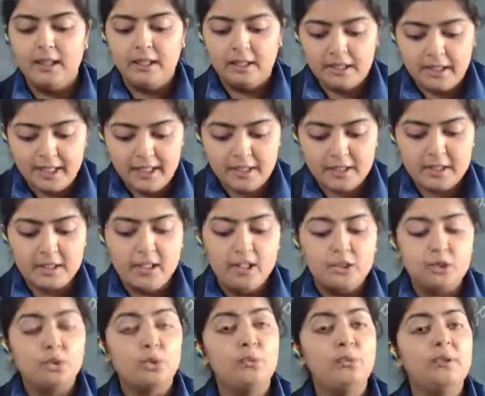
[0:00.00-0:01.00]

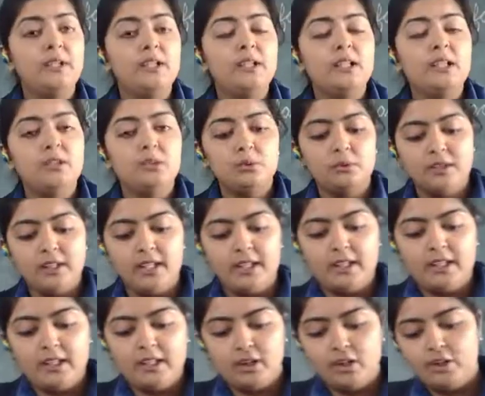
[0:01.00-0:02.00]
right? So we need to
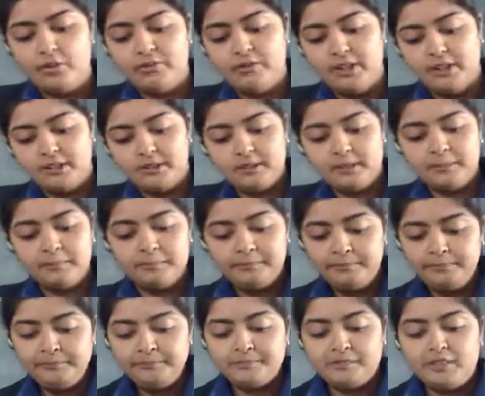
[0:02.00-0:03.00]
take care of
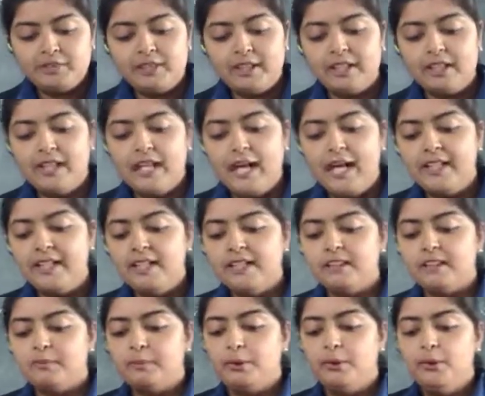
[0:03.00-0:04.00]
this. When land
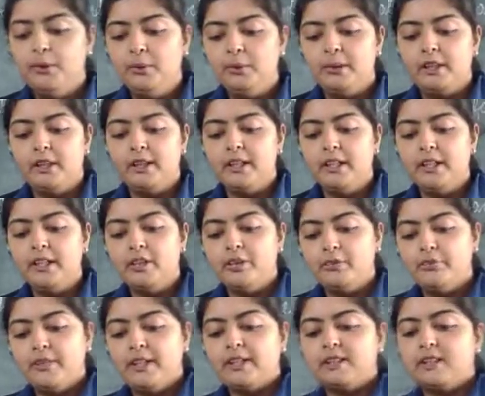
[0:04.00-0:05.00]
is polluted, it
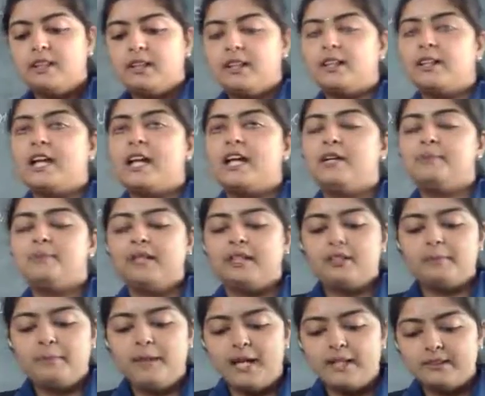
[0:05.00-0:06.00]
affects the
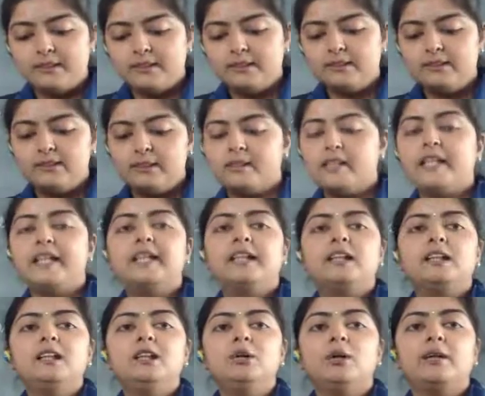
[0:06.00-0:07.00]
climate patterns
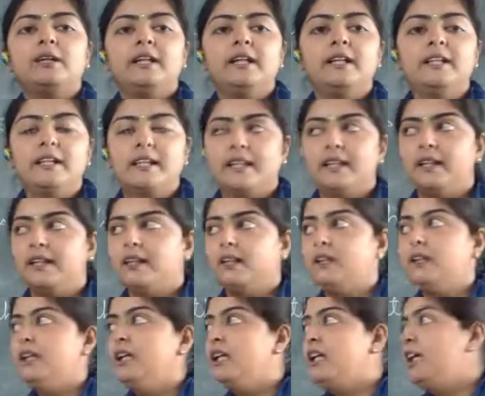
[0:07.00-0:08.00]
directly or
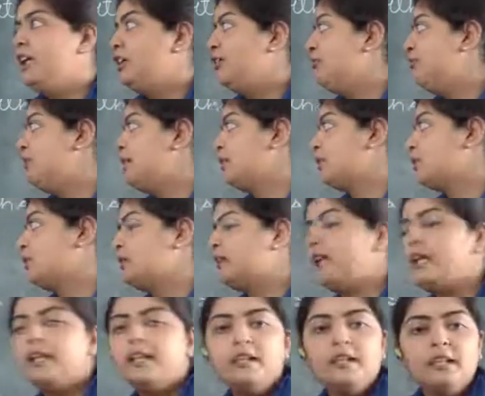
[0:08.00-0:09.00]
indirectly. If we are
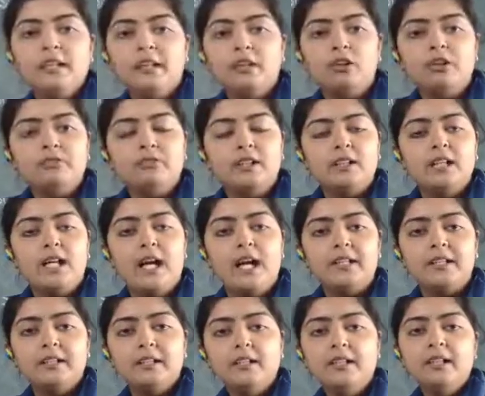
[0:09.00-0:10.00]
not taking care of the
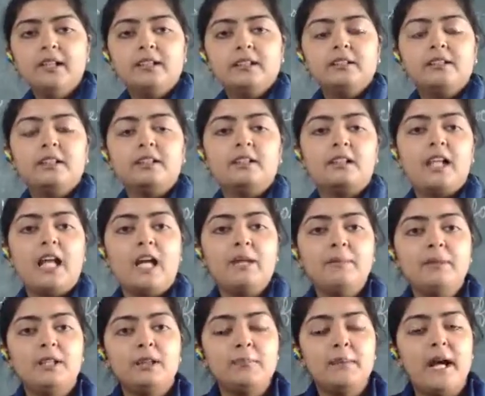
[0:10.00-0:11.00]
land, the
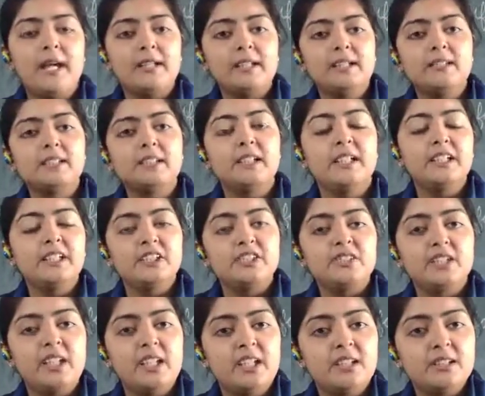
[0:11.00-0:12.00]
climate patterns
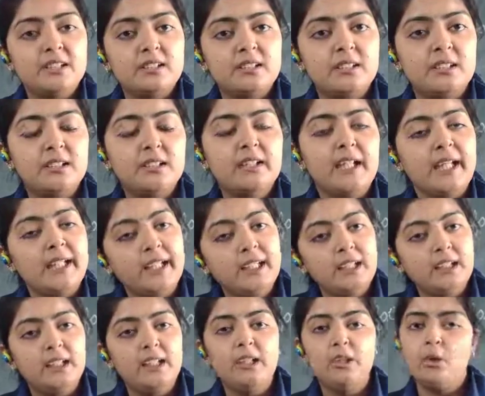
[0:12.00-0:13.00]
gets changed.
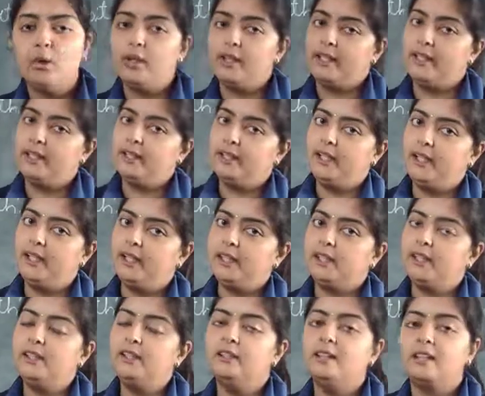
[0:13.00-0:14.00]
Directly or
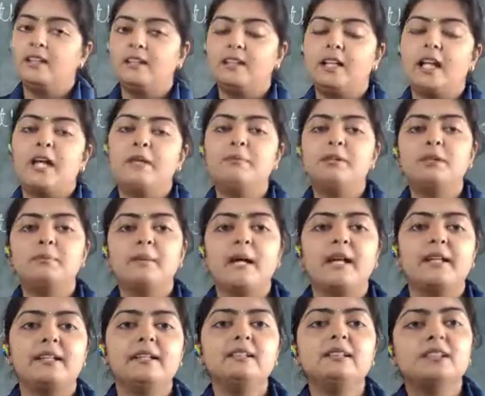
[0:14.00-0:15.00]
indirectly, the climate
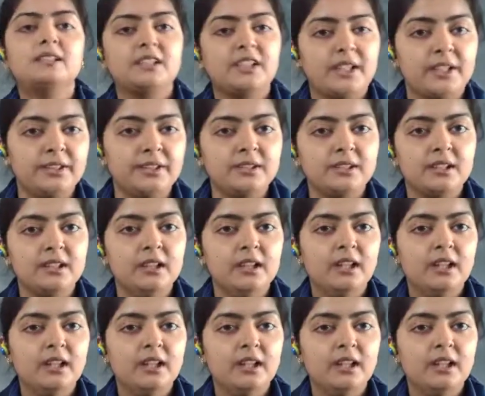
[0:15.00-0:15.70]
patterns change.